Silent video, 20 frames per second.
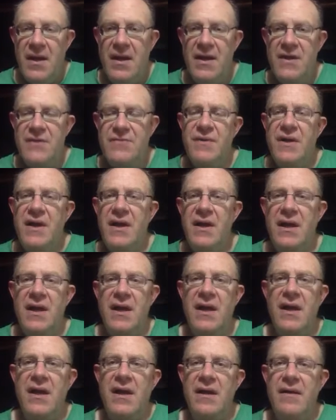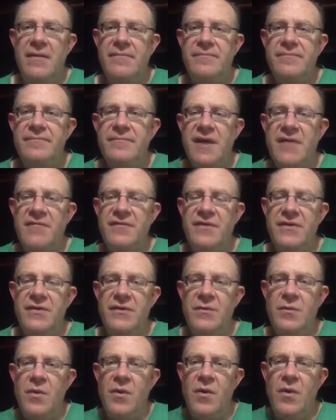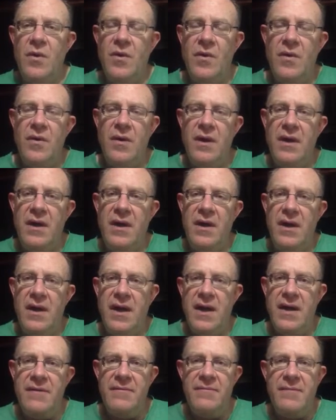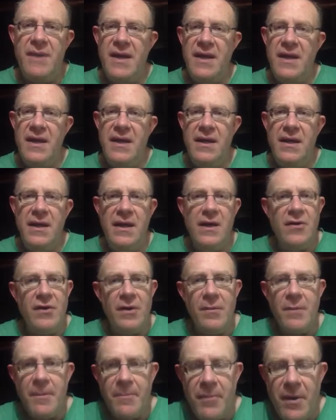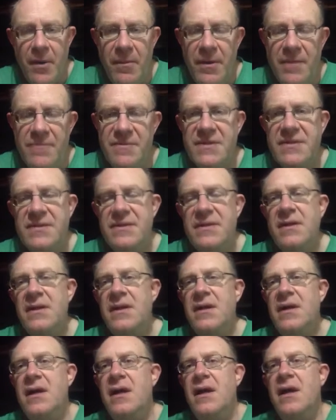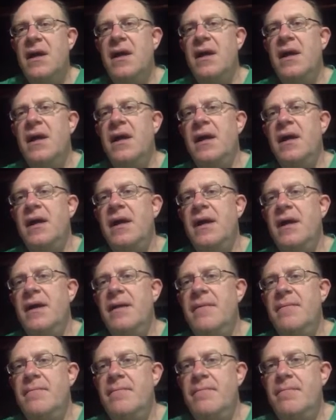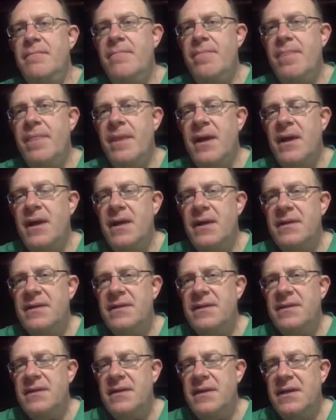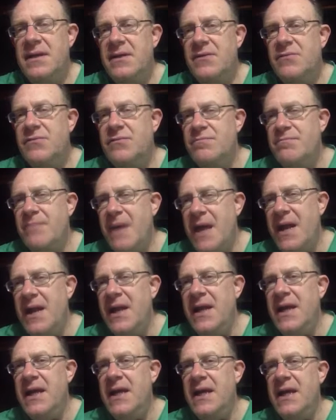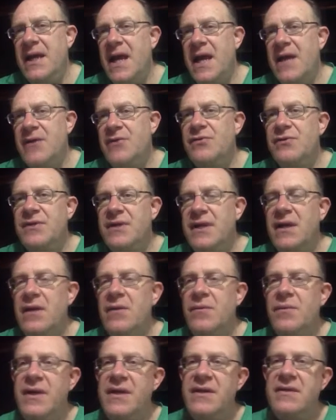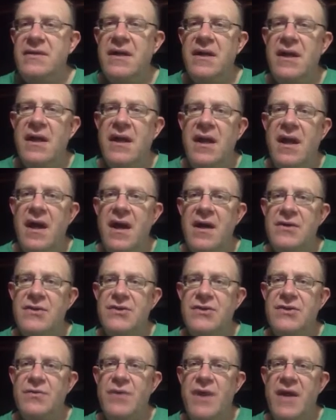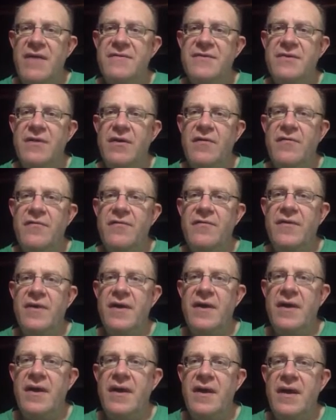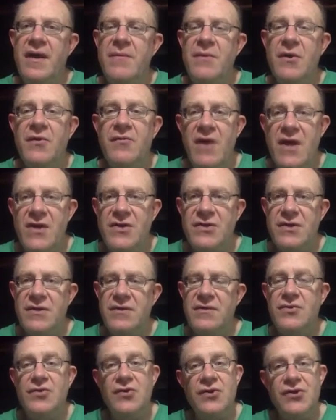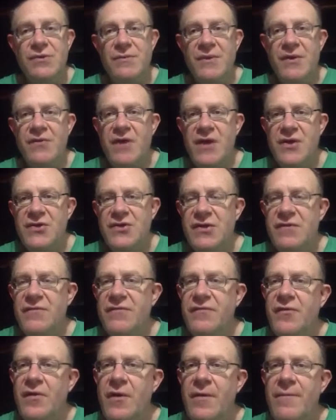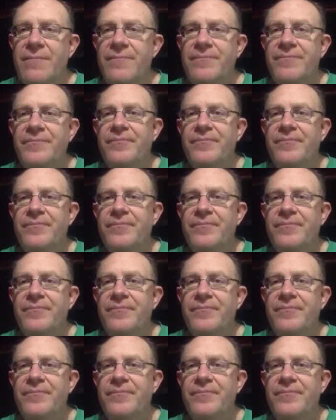Israel, after the war, had many economic problems. It mainly had to deal with large waves of immigration, Jewish immigration from